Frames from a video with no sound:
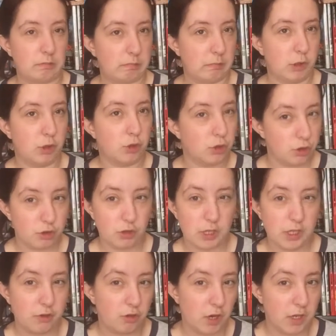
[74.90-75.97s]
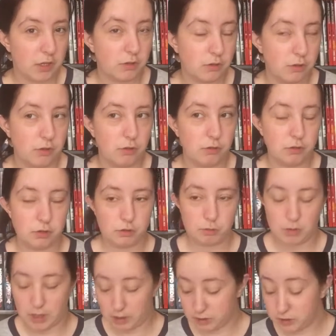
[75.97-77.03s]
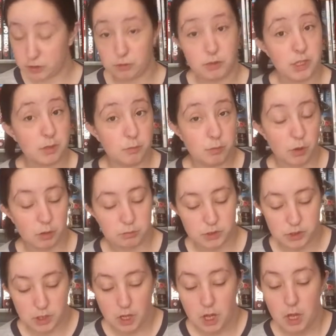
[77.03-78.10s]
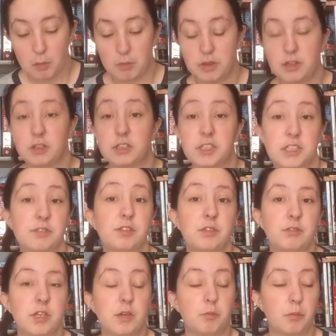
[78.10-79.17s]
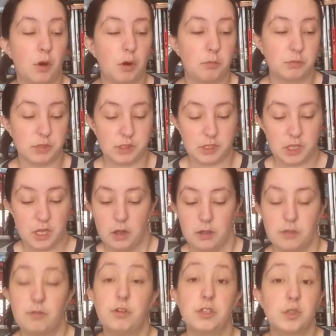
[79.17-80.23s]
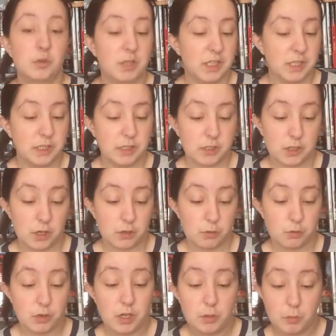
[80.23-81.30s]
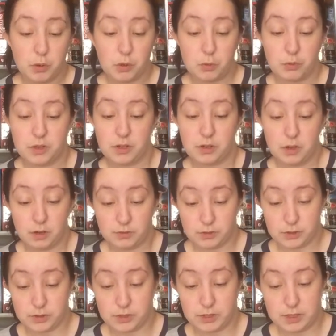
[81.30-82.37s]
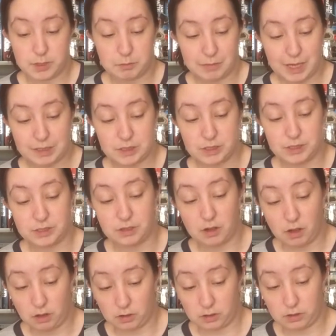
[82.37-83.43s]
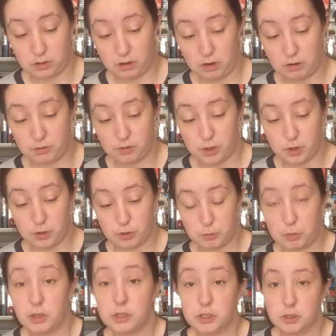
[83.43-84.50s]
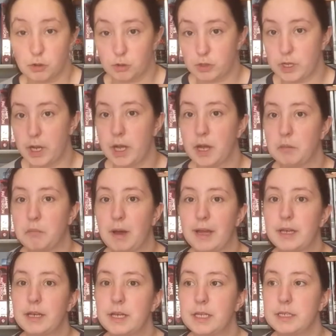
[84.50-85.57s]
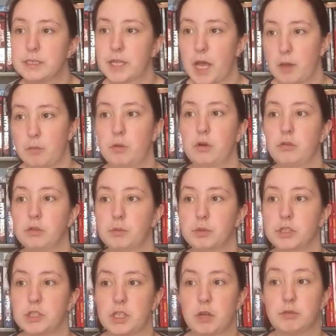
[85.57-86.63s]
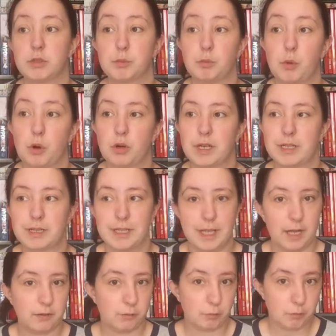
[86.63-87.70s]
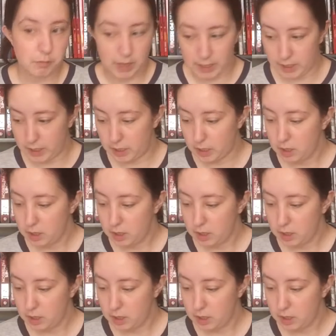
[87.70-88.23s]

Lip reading: usually try and do those as well as the reading prompts, but there are 7 reading prompts. The first one is read a book with a cover that matches the colour of your birthstone. Mine is emerald because I was born at the end of May.